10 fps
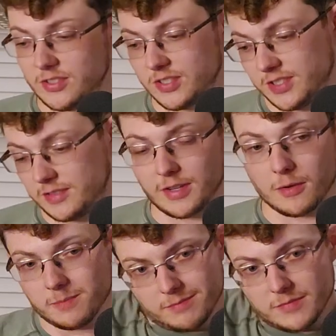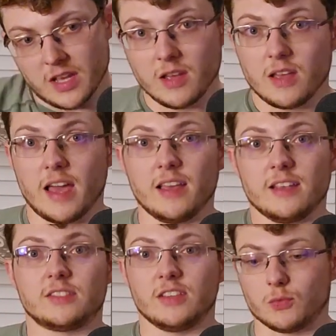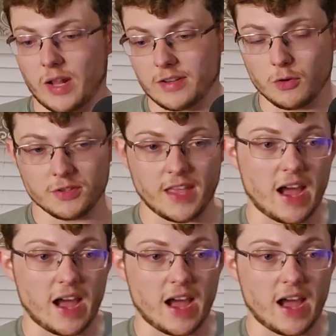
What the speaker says: It's just, you know, it's what I'd go with.